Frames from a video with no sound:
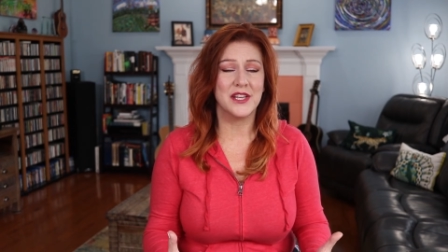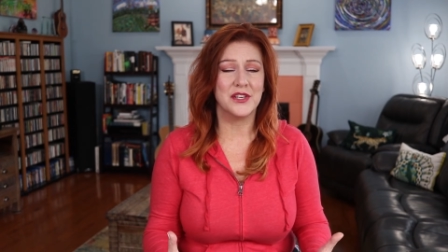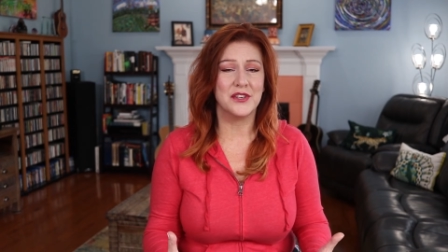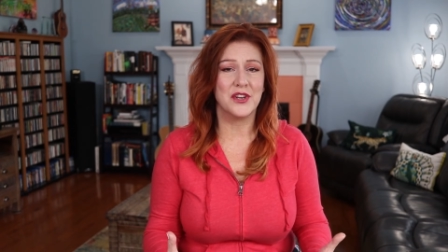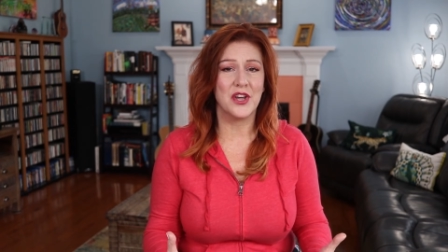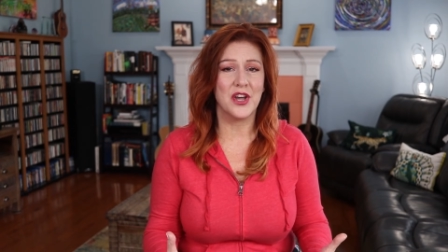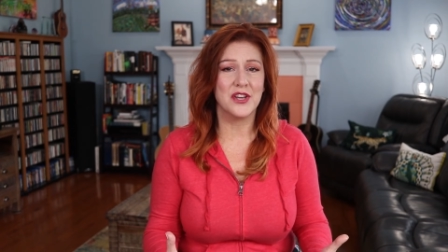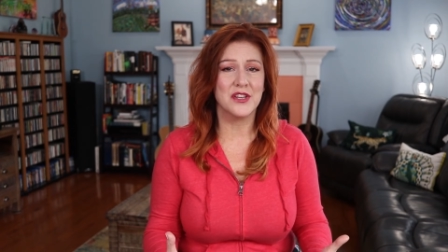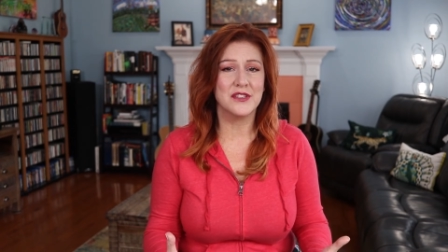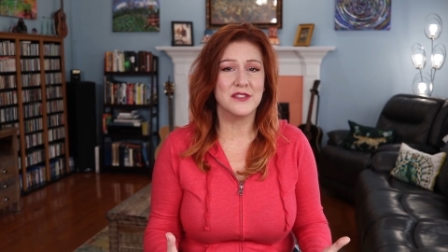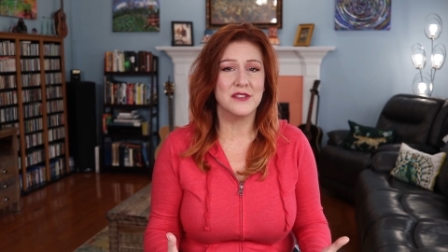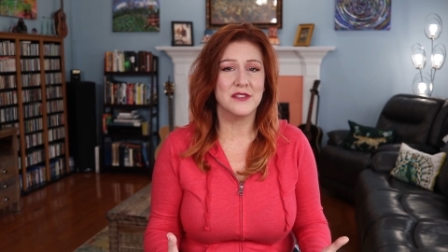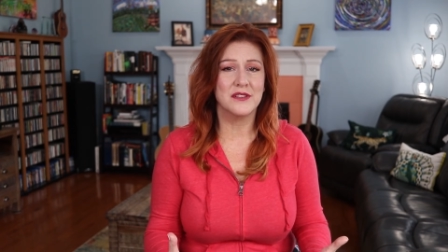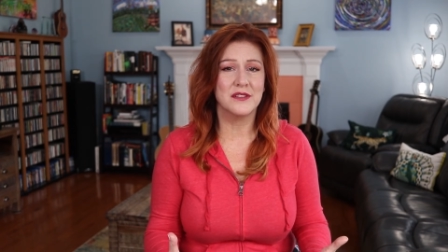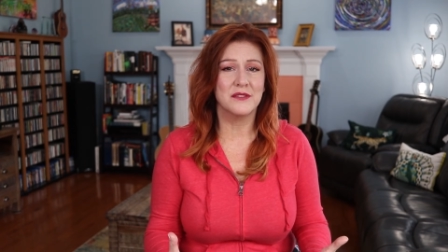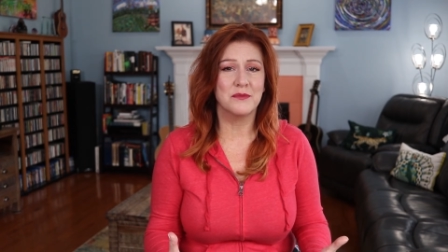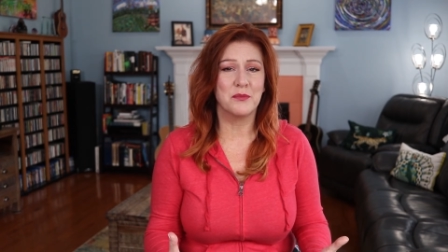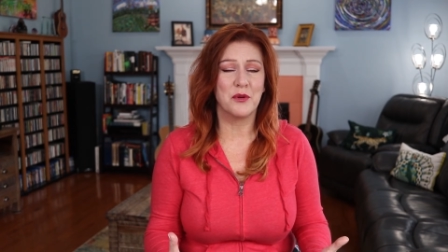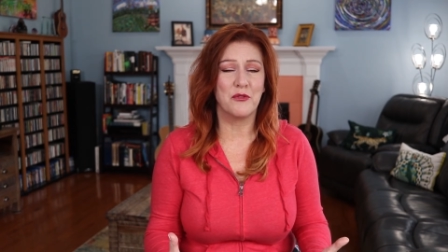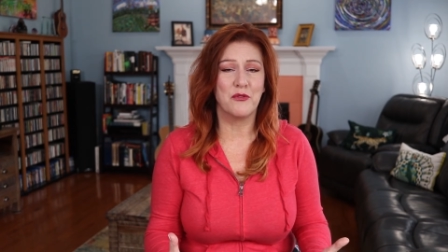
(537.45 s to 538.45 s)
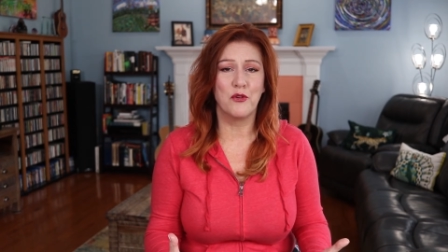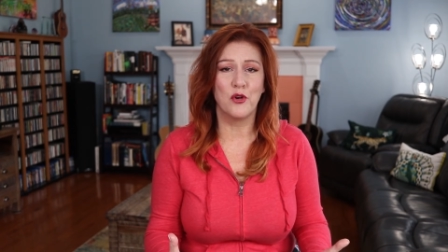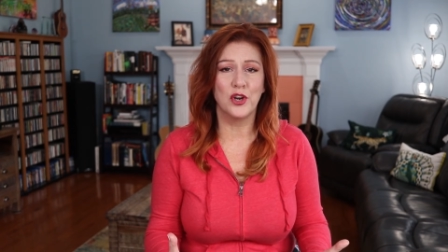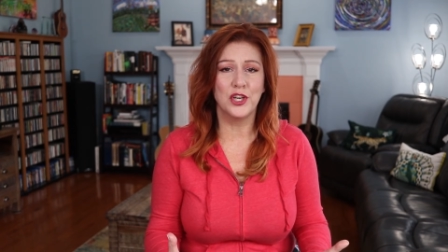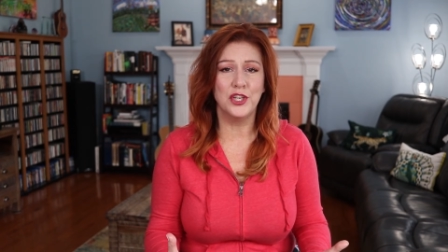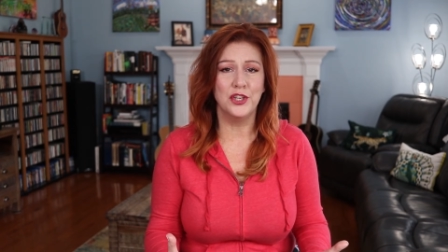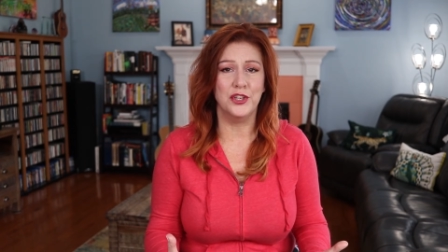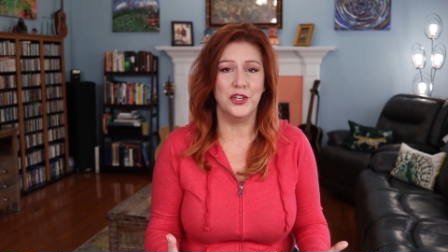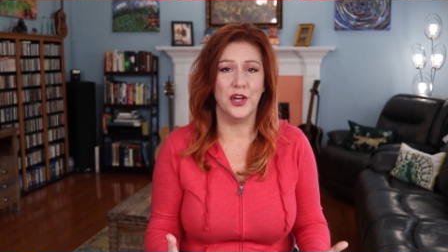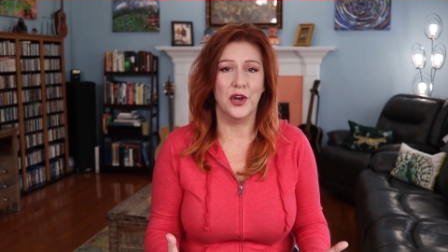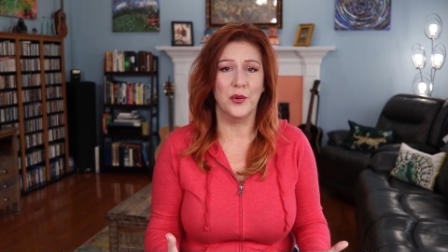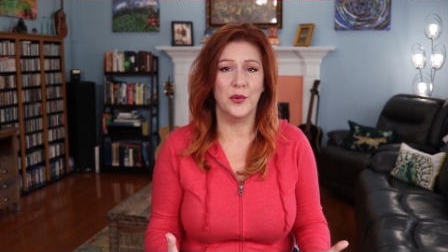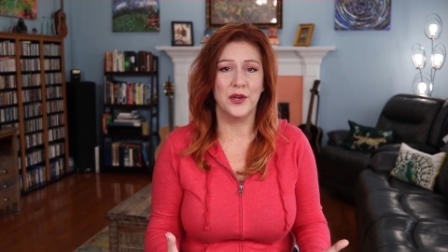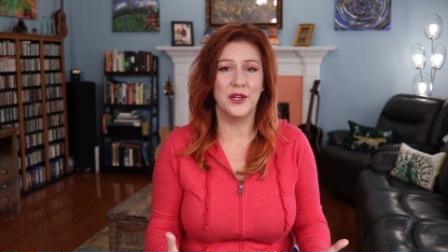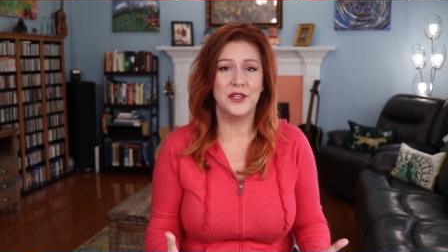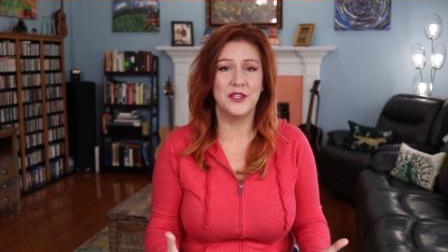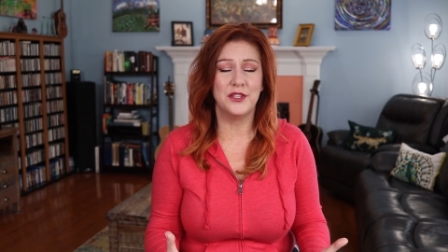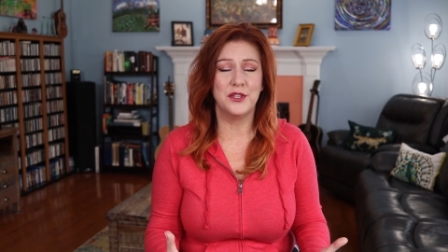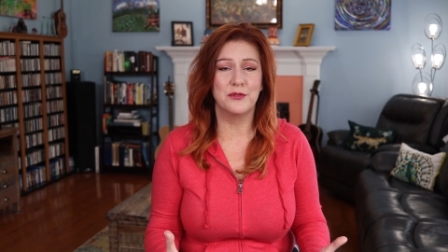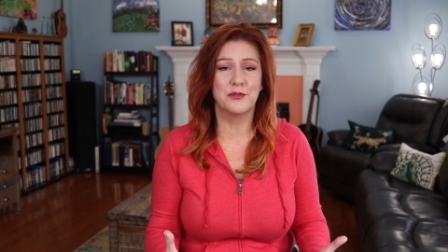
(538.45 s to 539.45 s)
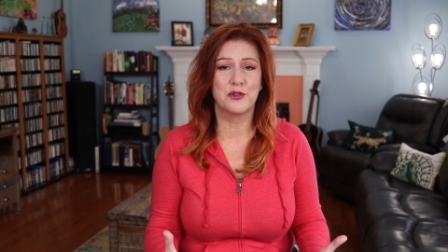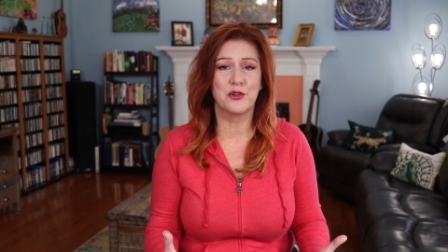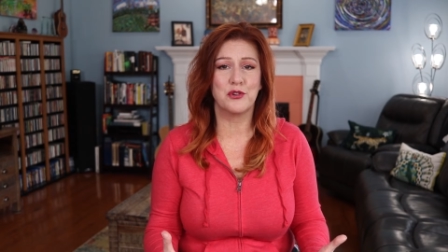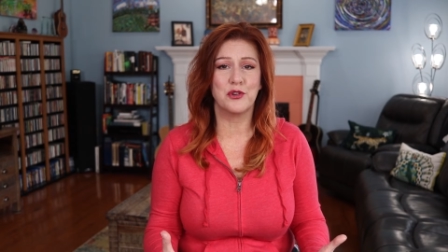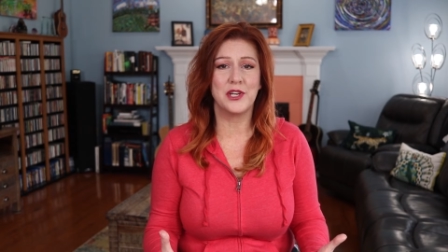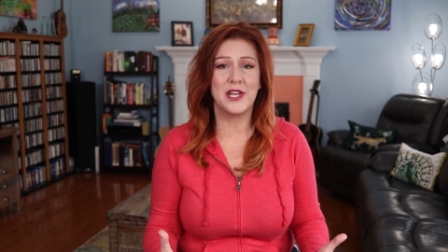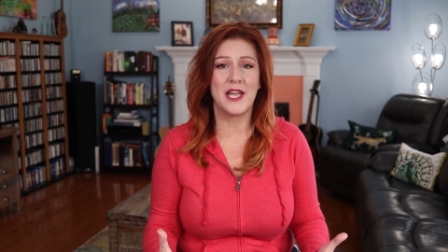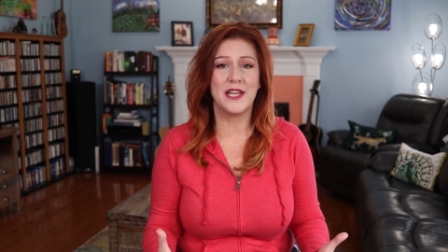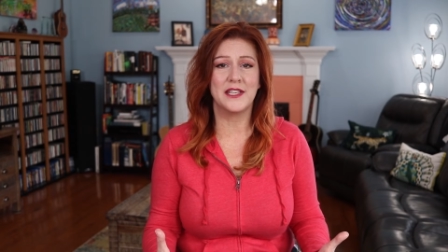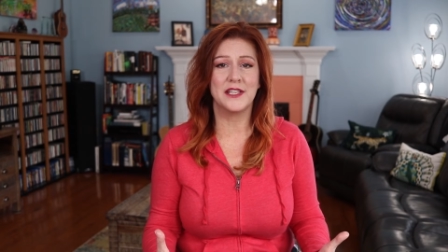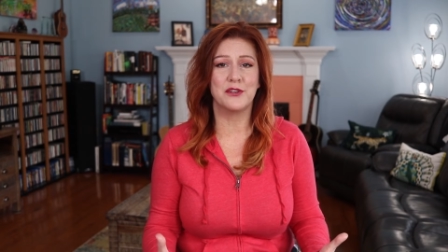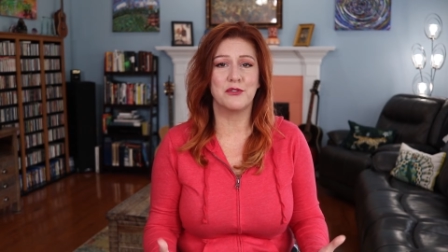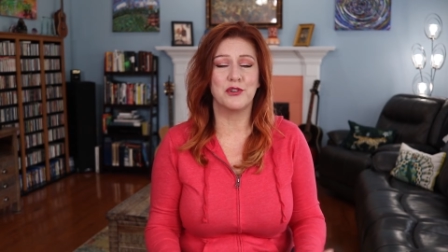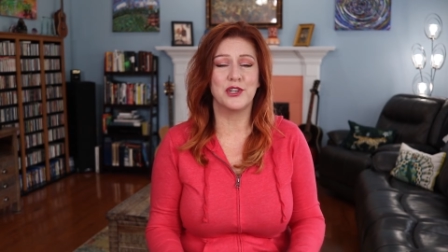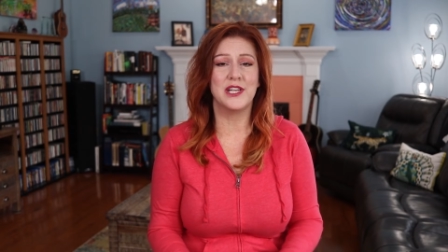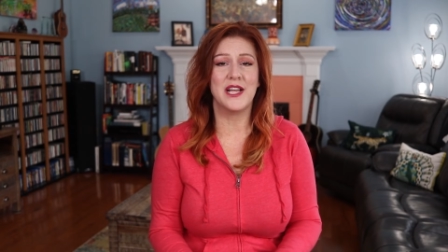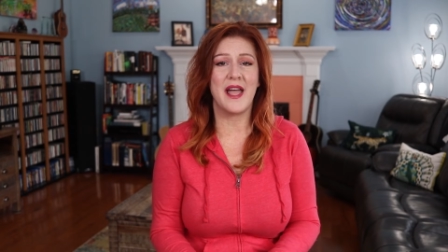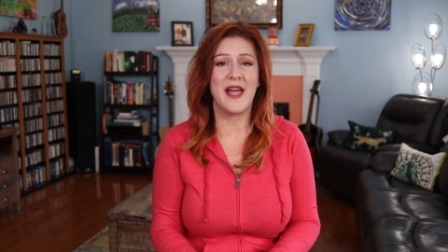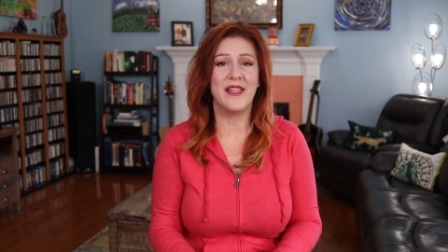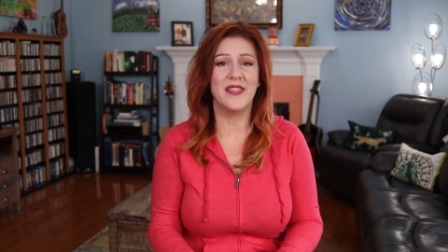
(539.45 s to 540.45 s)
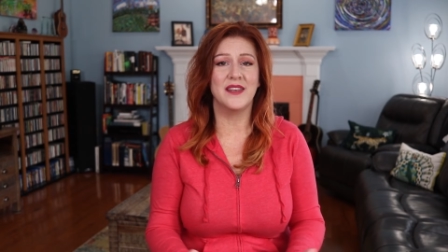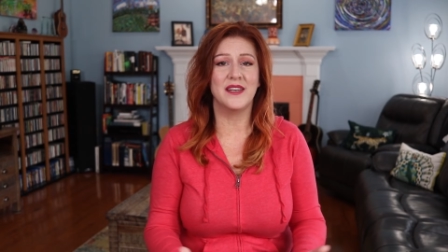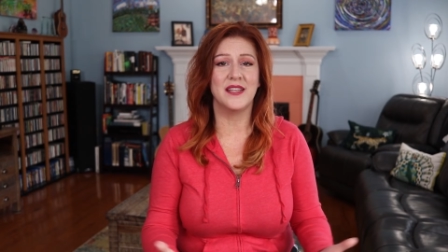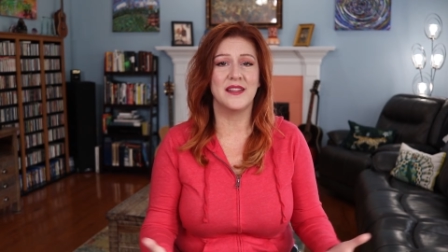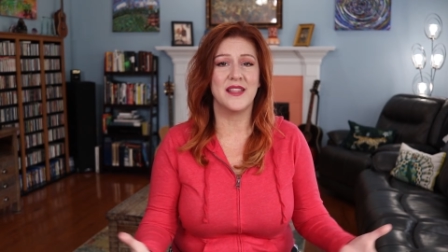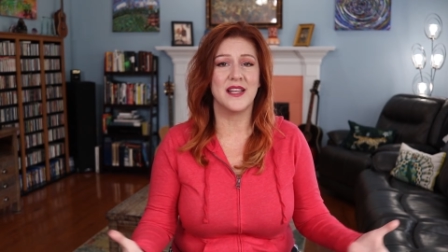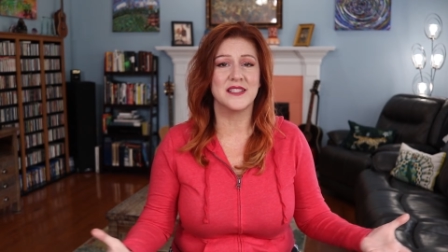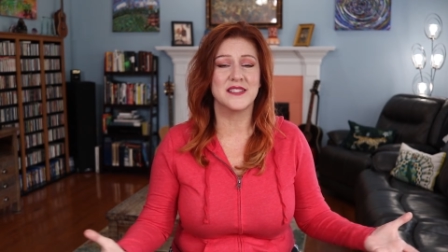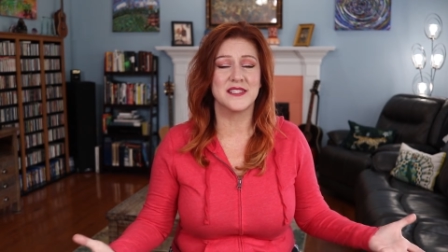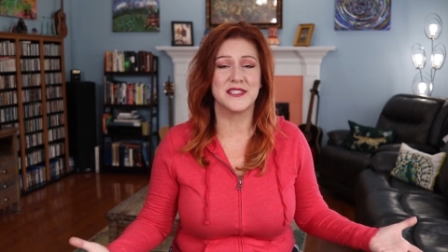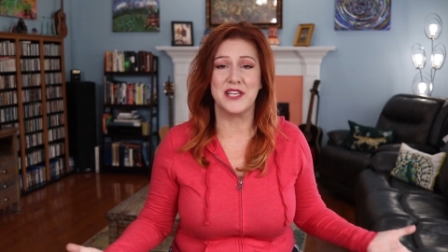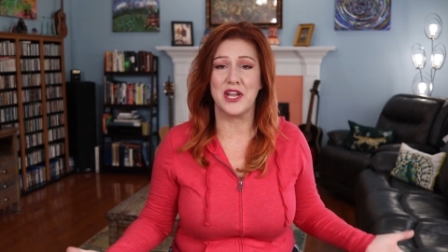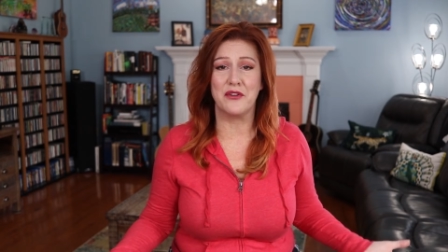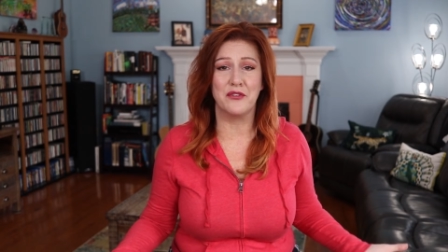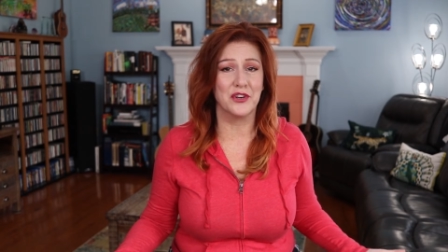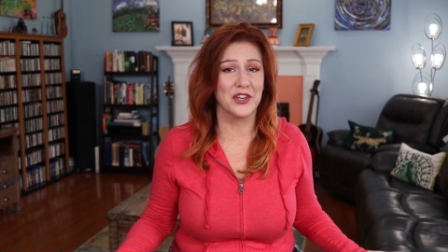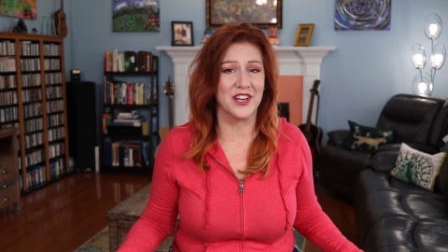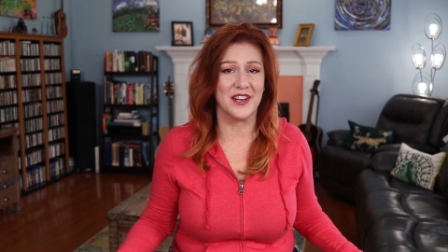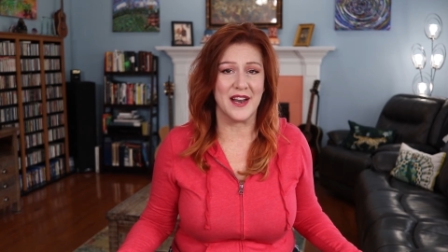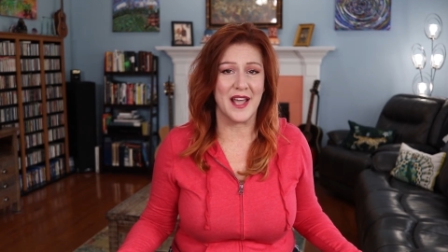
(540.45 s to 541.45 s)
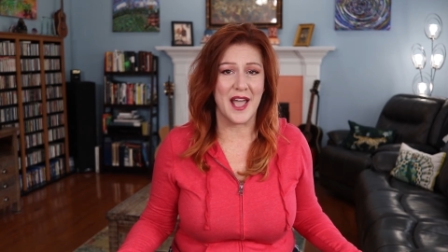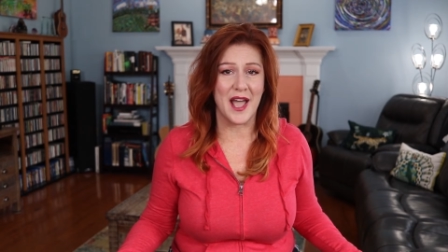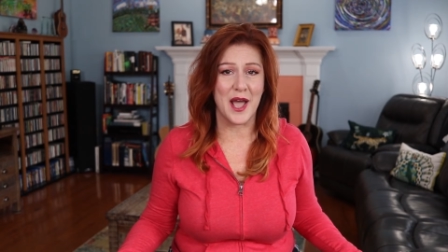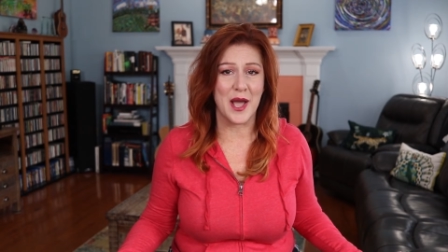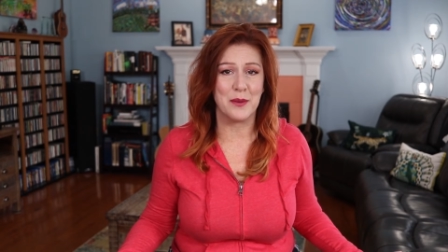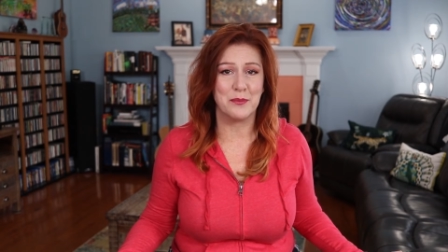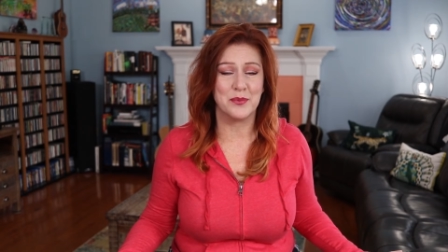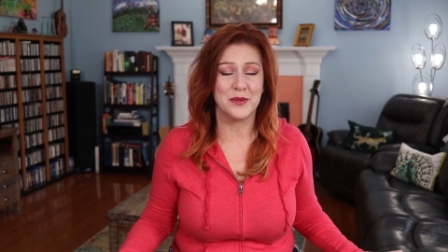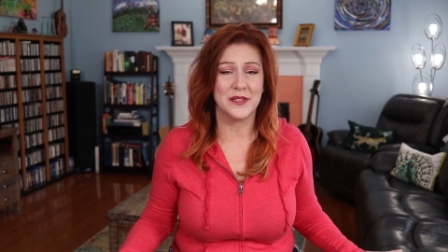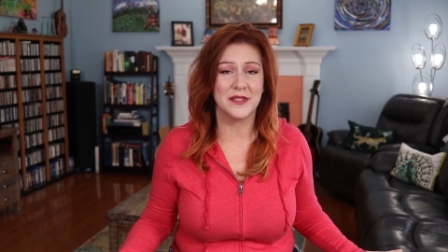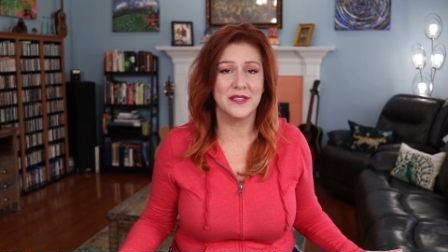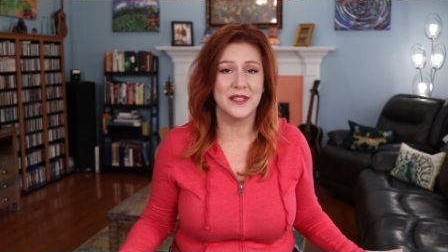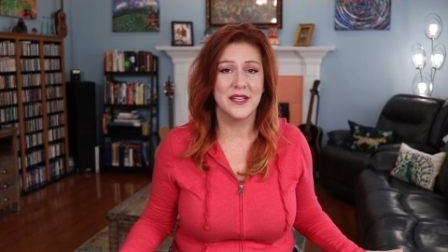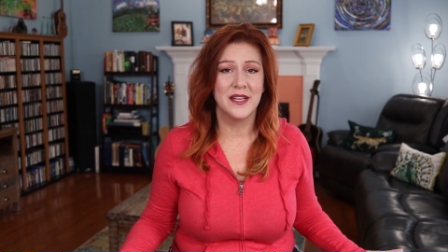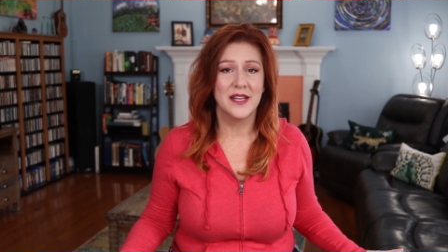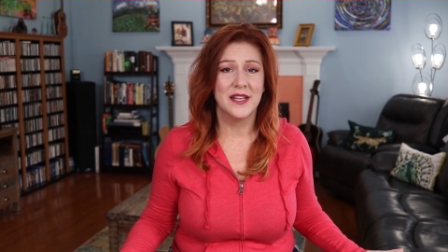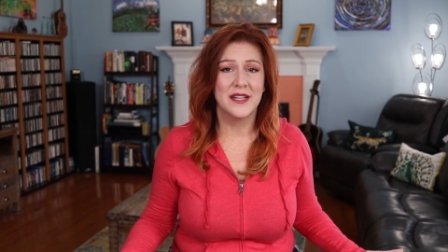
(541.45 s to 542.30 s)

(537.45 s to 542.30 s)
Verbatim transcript: And before you know it, you've created a reality that's never going to happen,